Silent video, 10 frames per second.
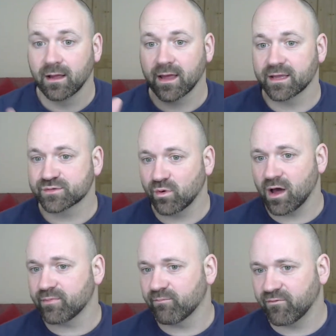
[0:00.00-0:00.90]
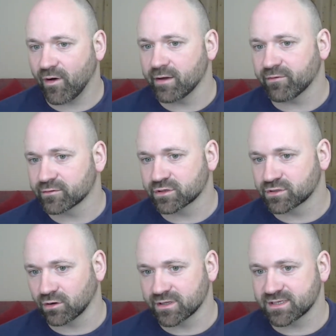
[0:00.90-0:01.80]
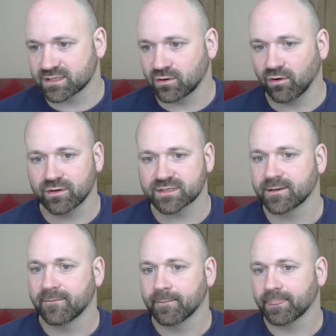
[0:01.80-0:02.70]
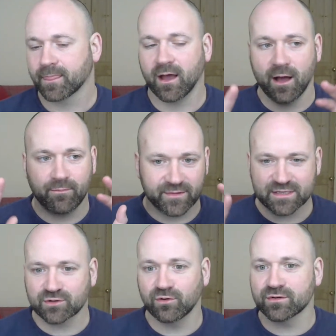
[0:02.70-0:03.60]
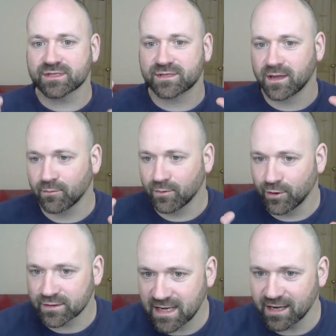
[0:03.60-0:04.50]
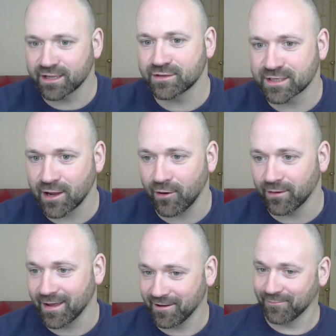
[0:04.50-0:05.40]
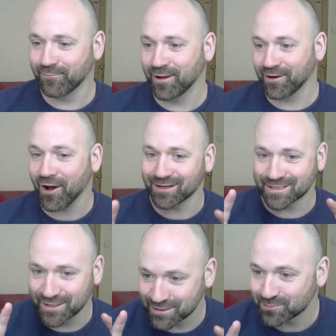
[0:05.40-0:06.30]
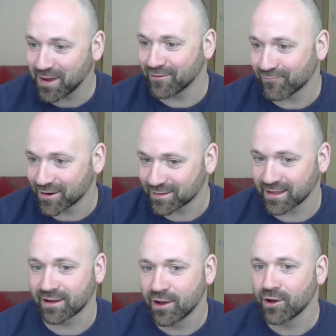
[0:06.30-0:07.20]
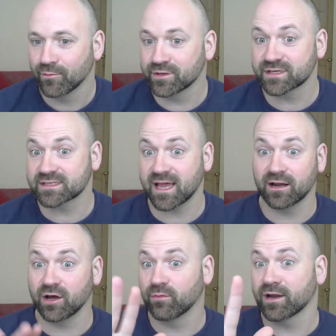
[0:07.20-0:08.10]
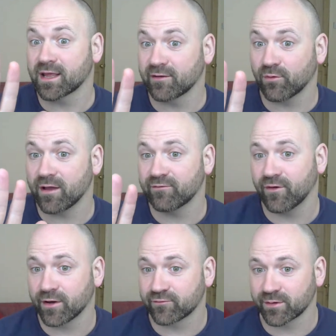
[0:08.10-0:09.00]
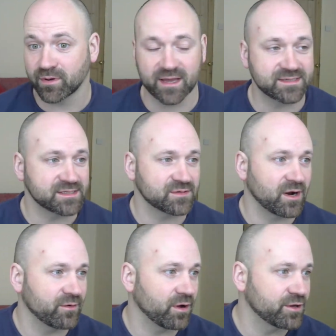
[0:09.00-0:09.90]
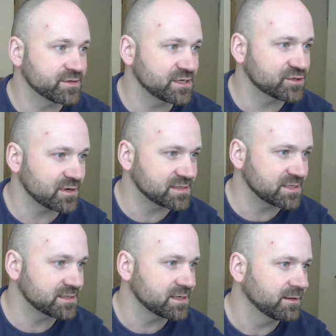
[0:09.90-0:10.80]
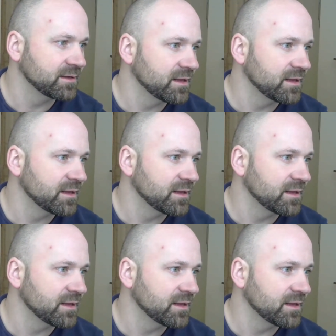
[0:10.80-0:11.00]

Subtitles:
It's worth $500, this course. This course, we're not telling you to go on it. We're not asking you to pay for anything. We're just saying, look, we're going to give away 5 free places to anyone who's interested.